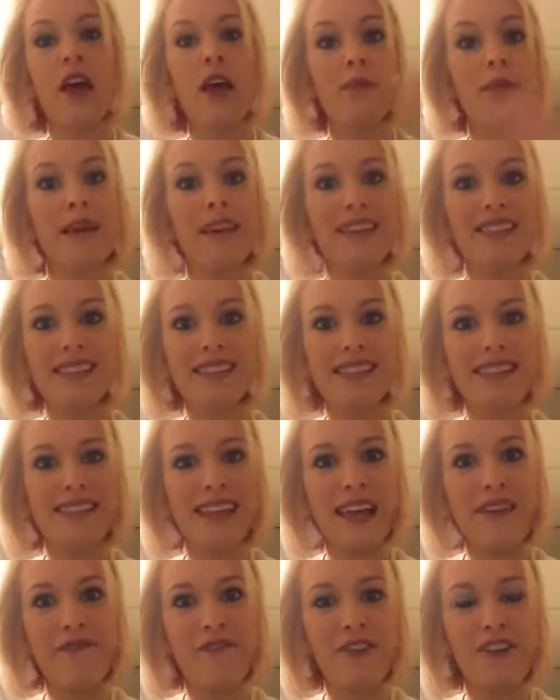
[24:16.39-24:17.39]
But it's the
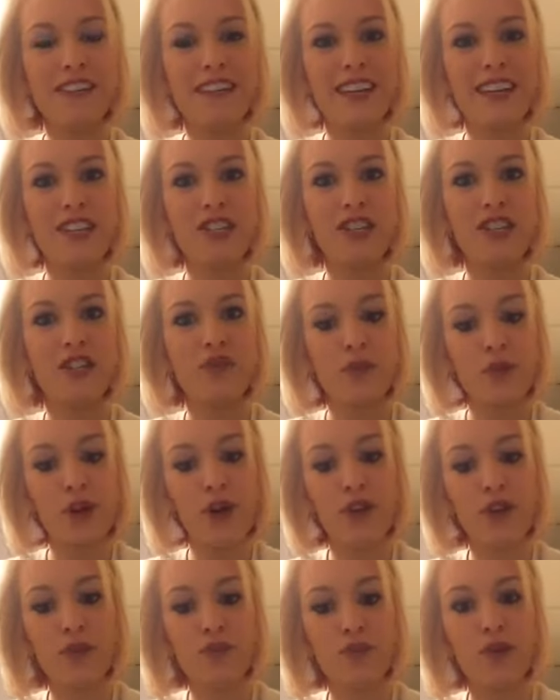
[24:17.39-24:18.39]
same for SeneGence. We're
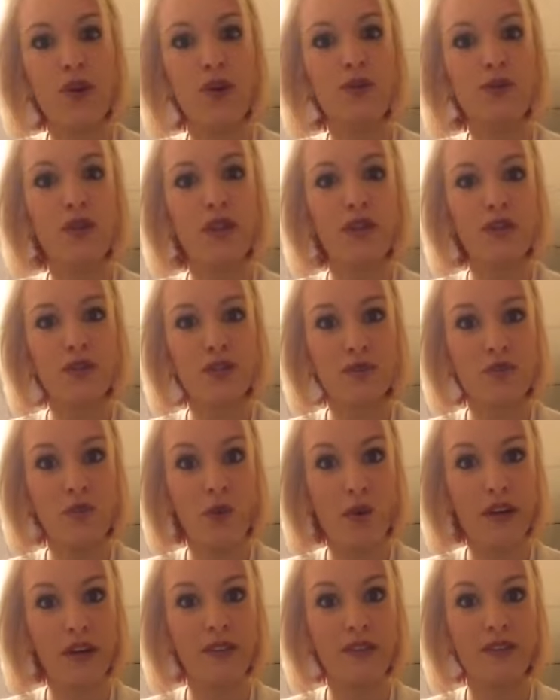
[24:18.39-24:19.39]
on a road to
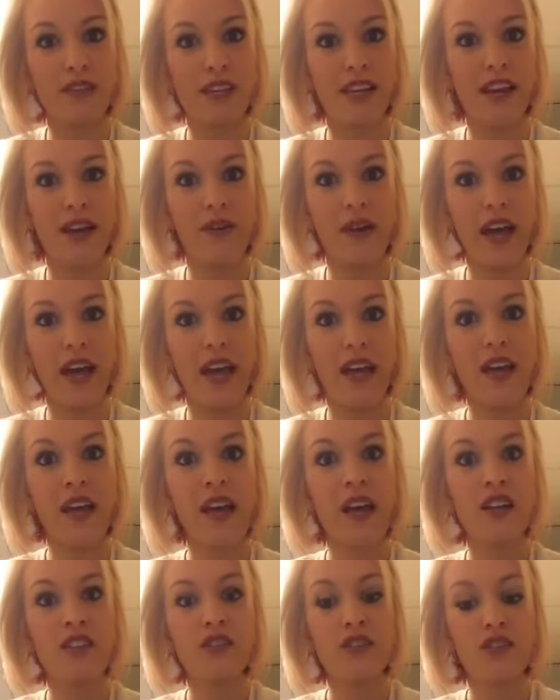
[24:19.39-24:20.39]
royalty, okay?
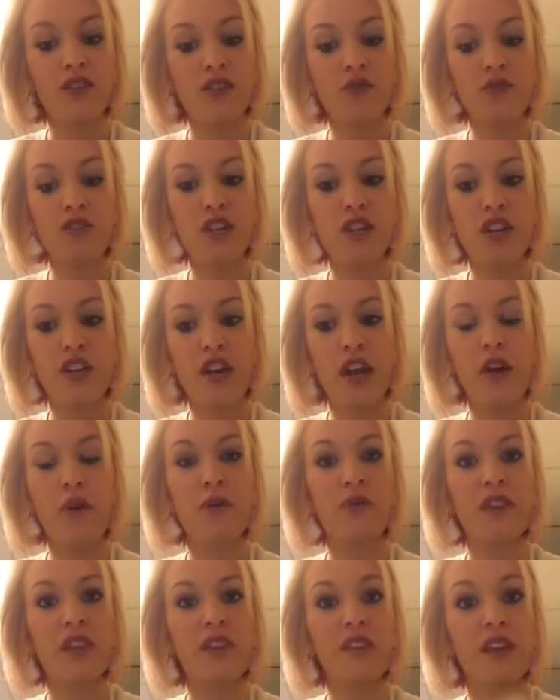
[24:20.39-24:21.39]
So you should
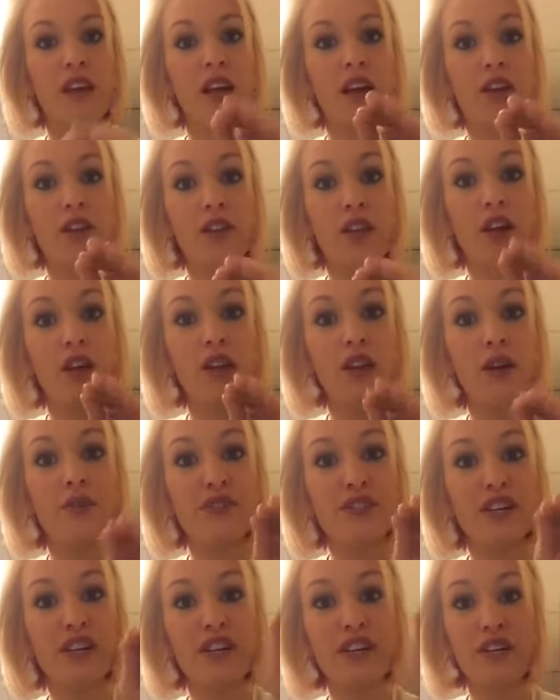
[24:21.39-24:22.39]
know that the
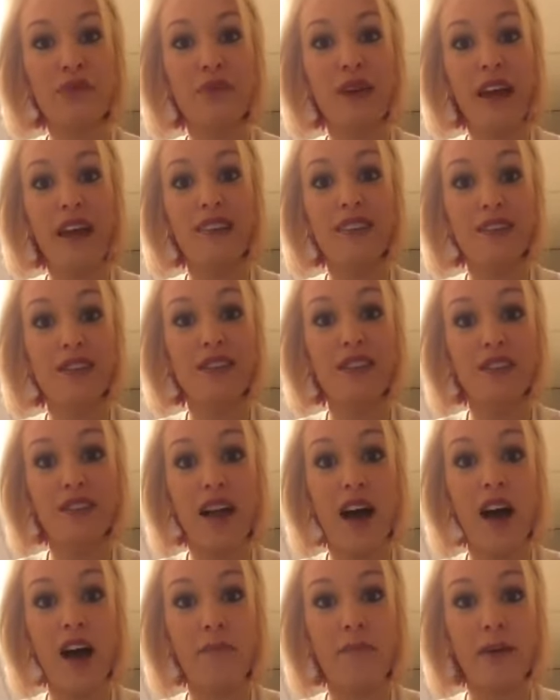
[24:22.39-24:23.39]
closer you get to the
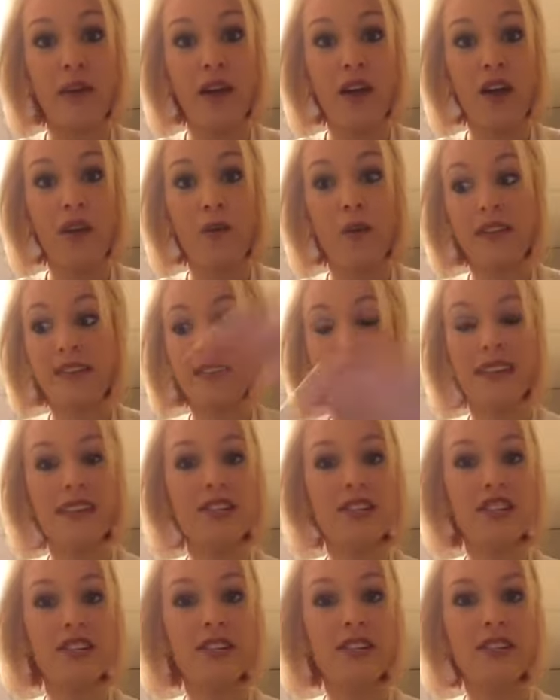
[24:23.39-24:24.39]
top with
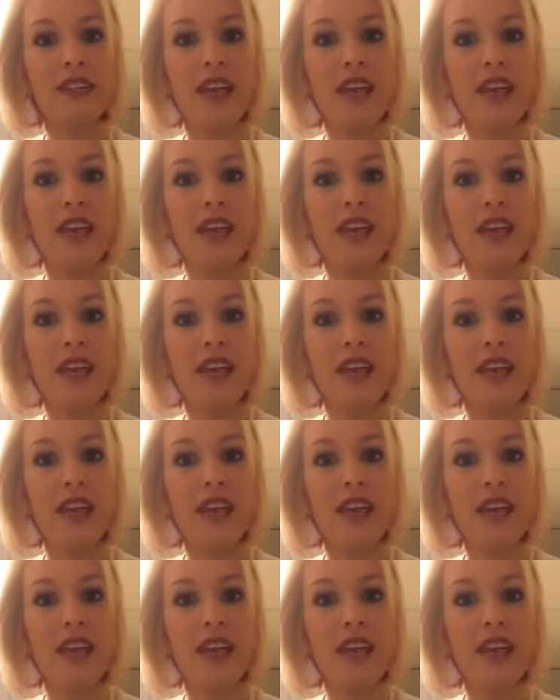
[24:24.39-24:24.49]
SeneGence,